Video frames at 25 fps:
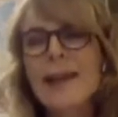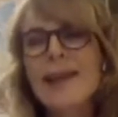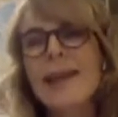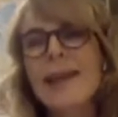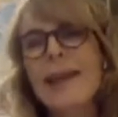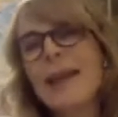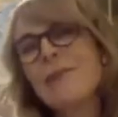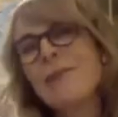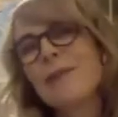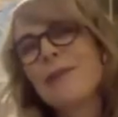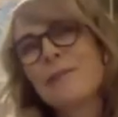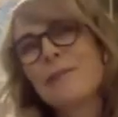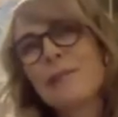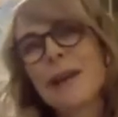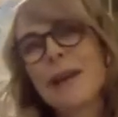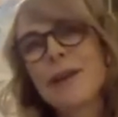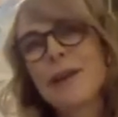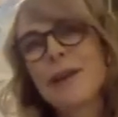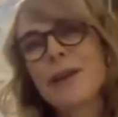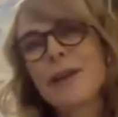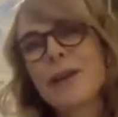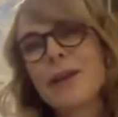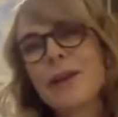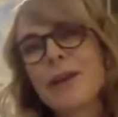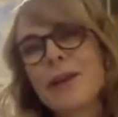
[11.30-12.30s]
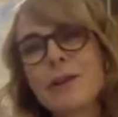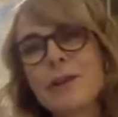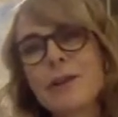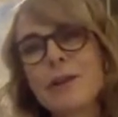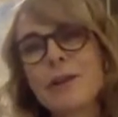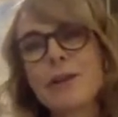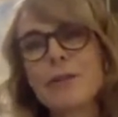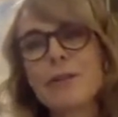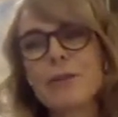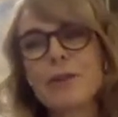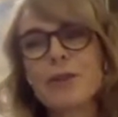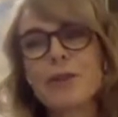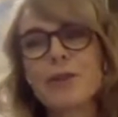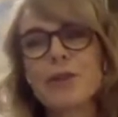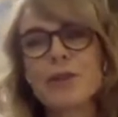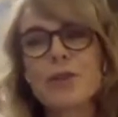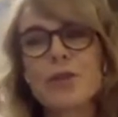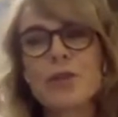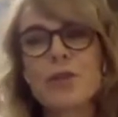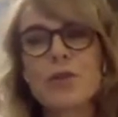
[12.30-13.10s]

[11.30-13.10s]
I gave up my career in commercial